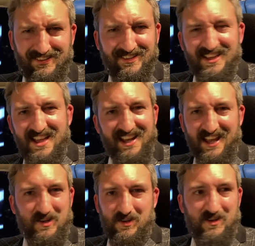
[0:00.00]

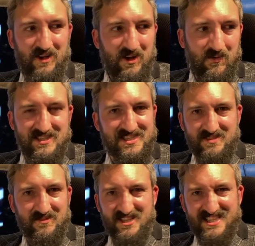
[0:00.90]
Like, what's
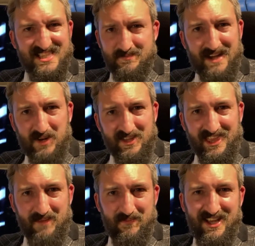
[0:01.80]
the matter with
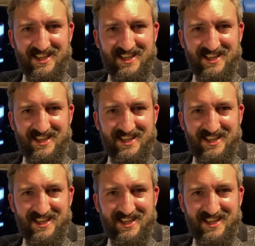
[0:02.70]
him?